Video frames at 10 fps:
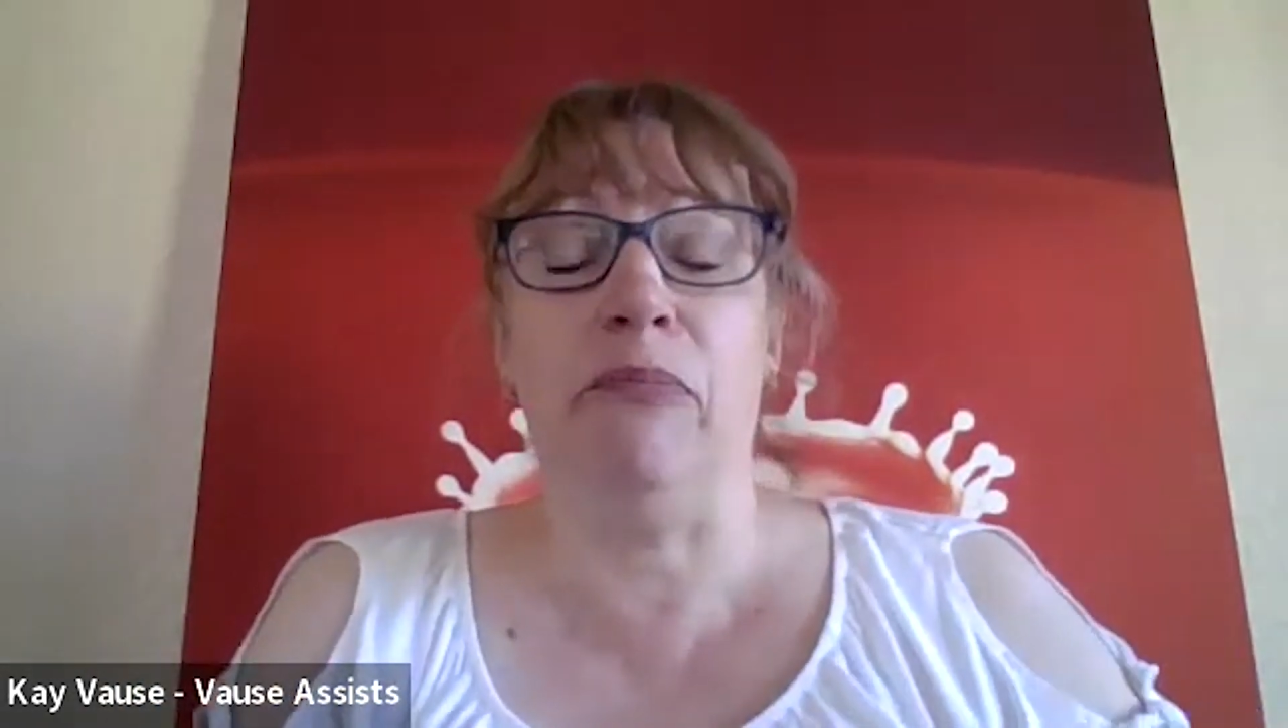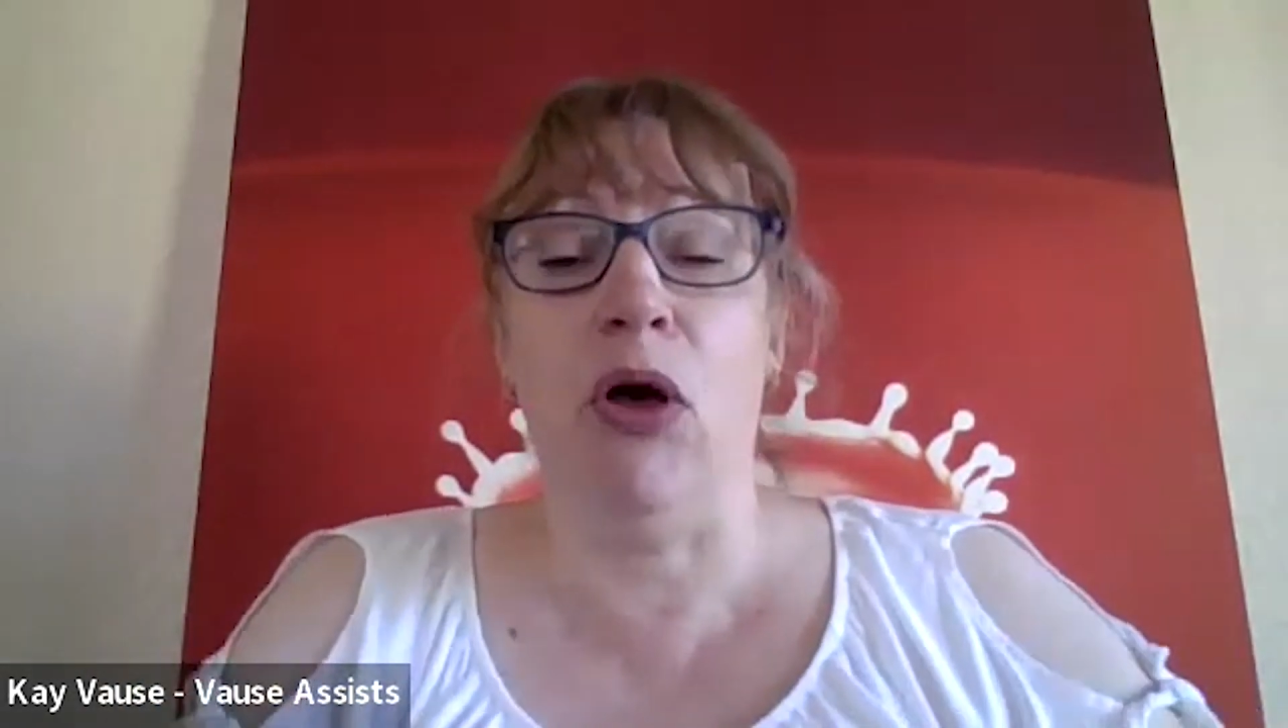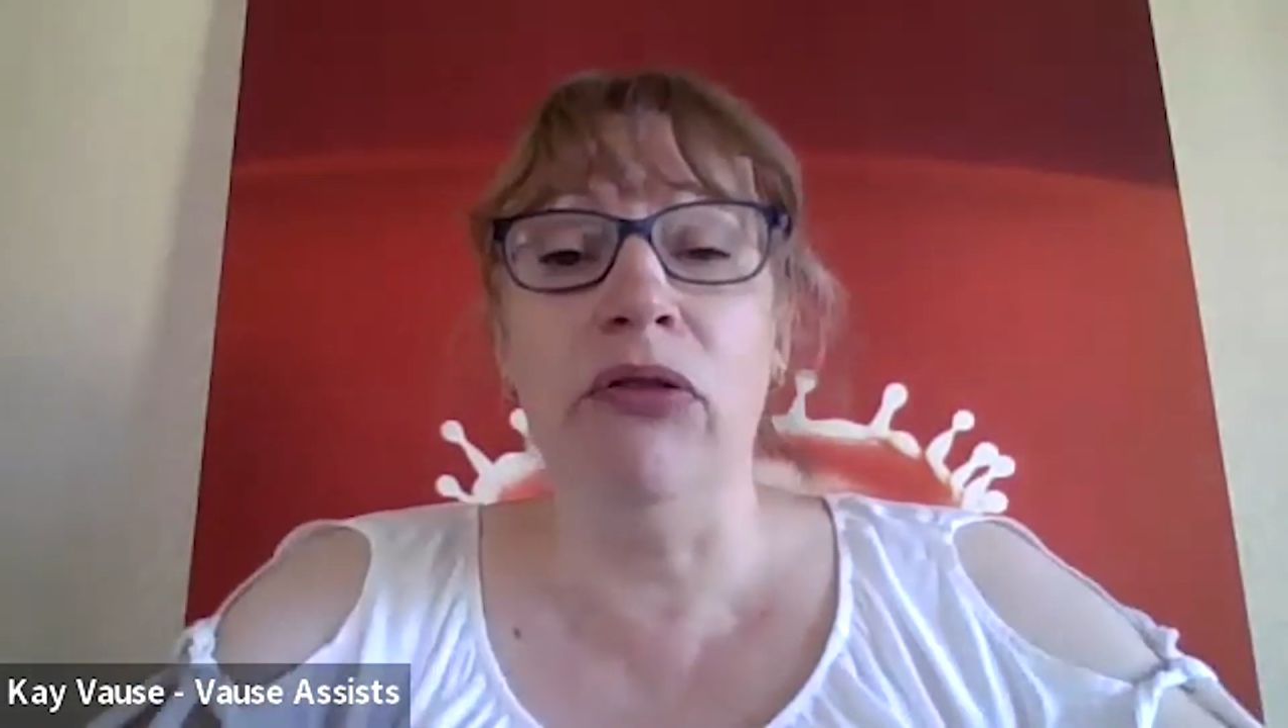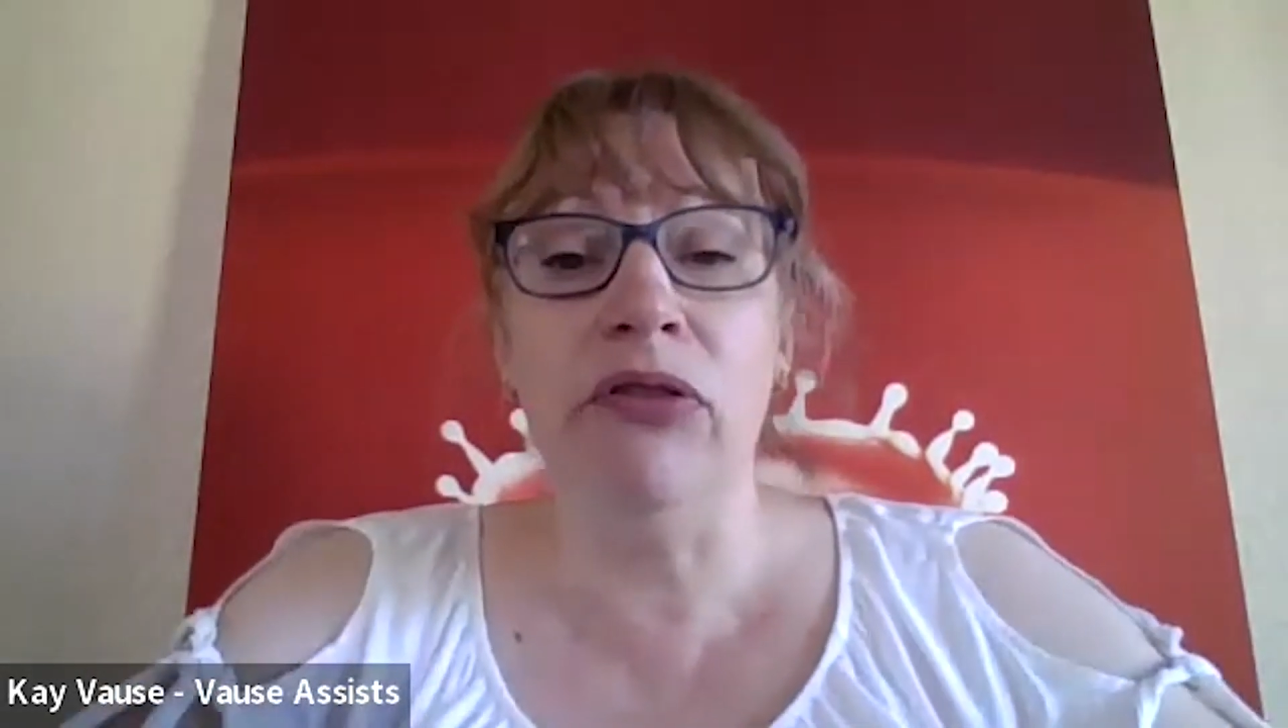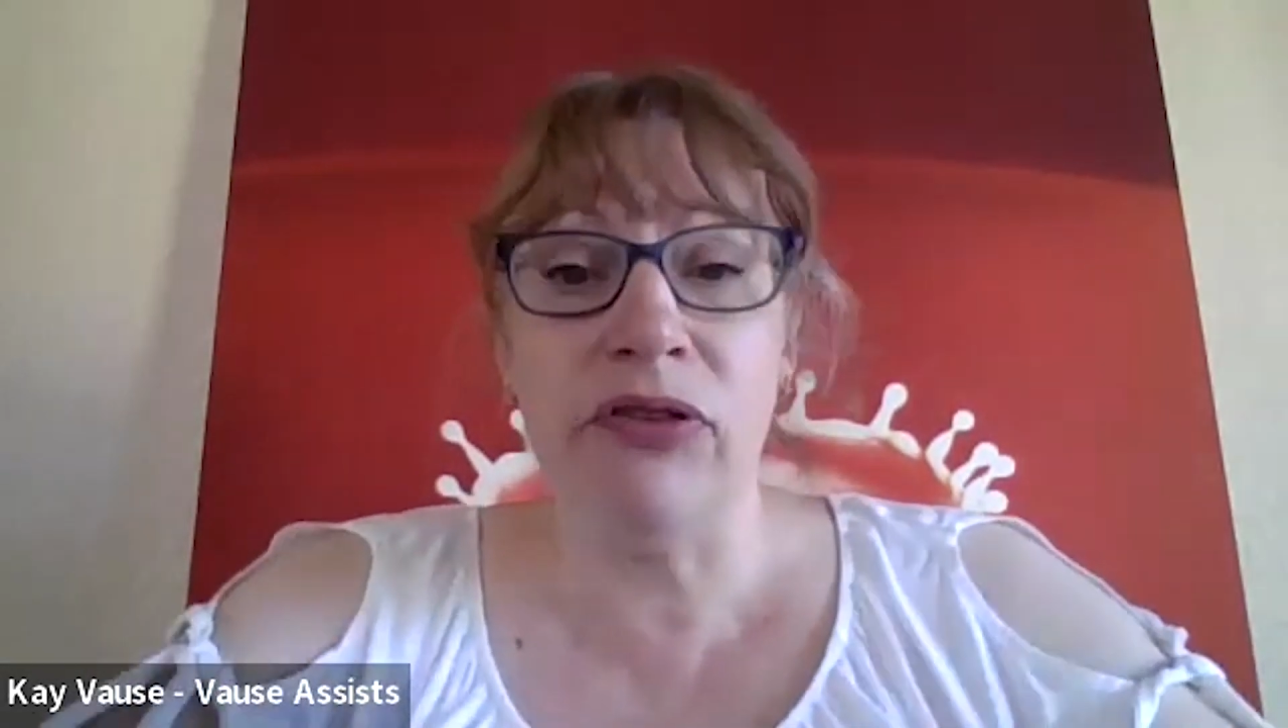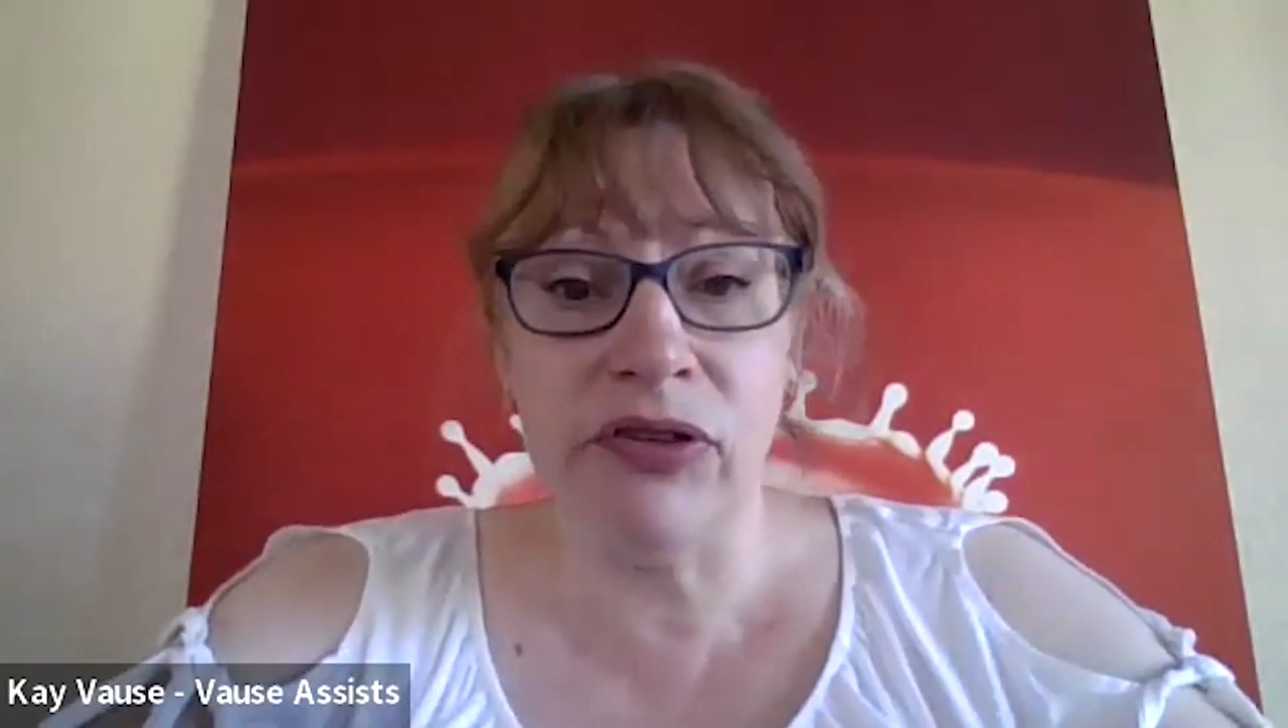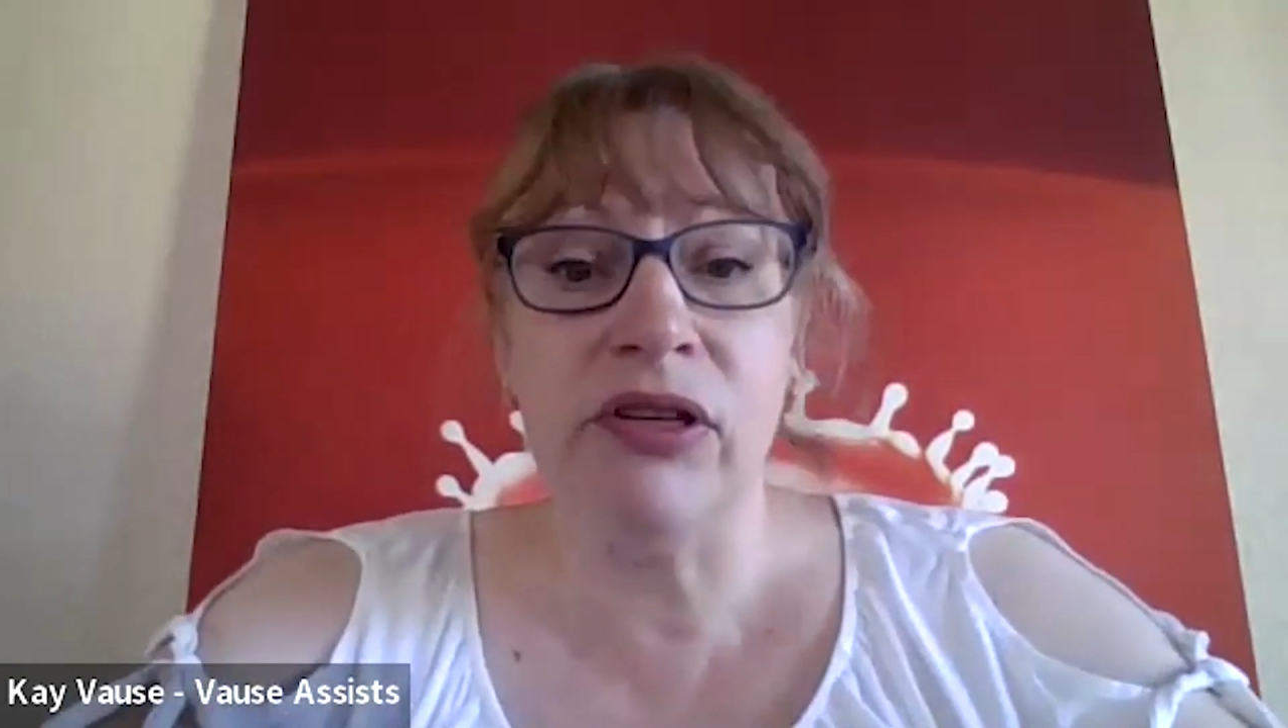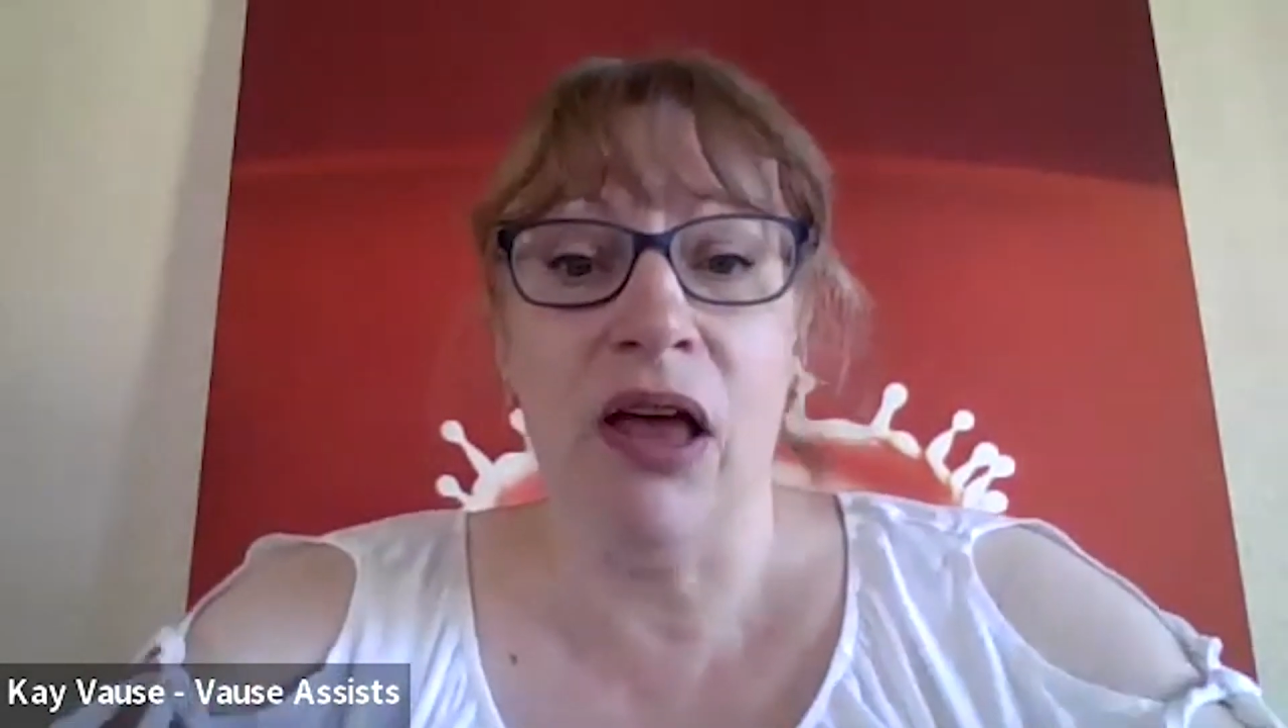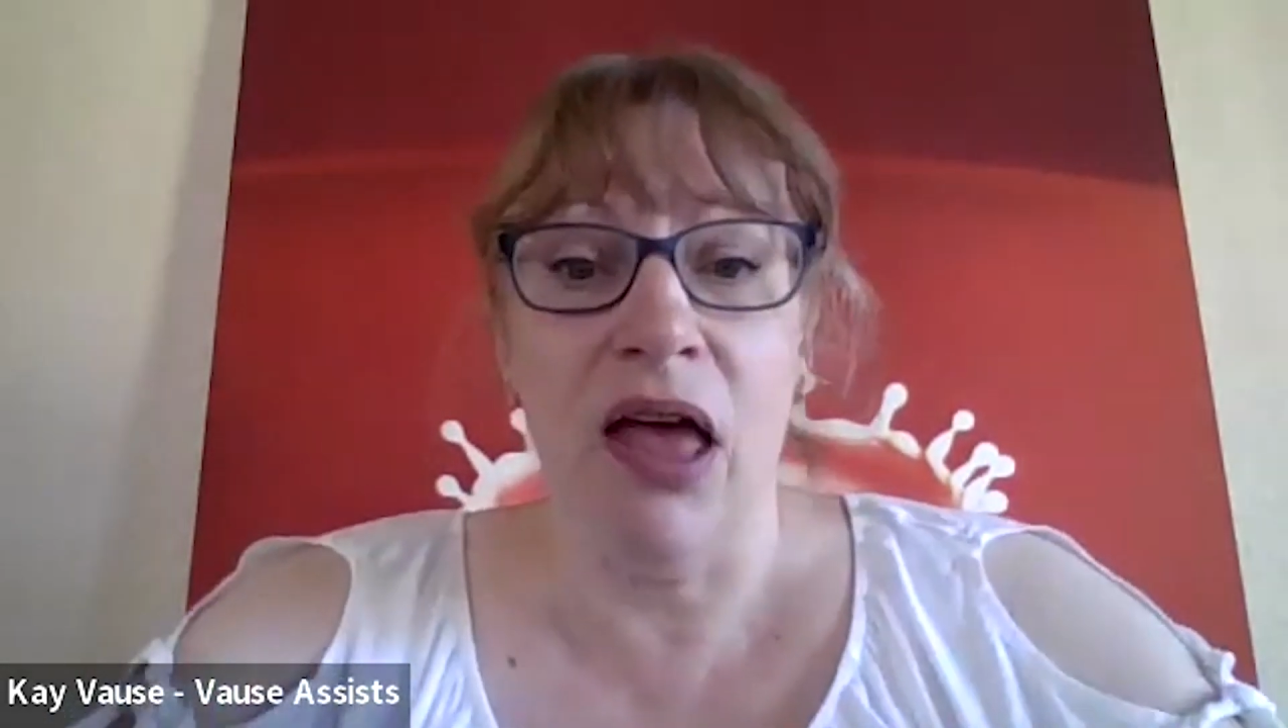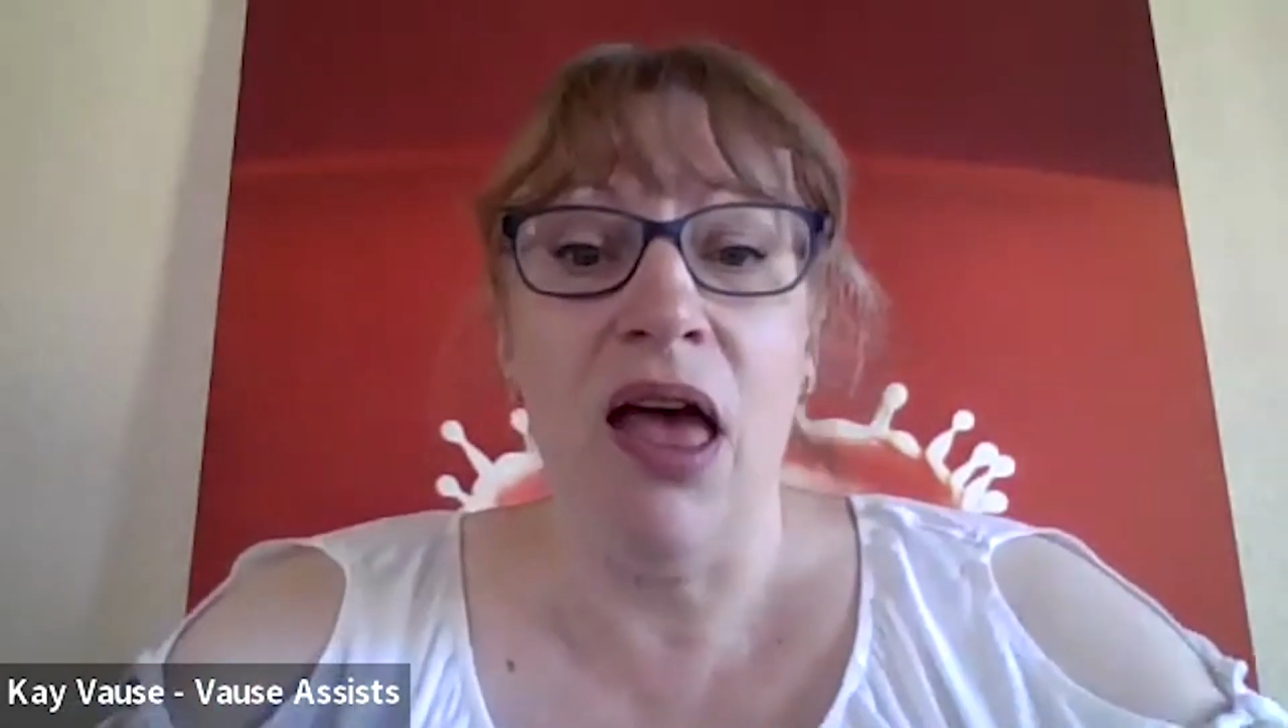months,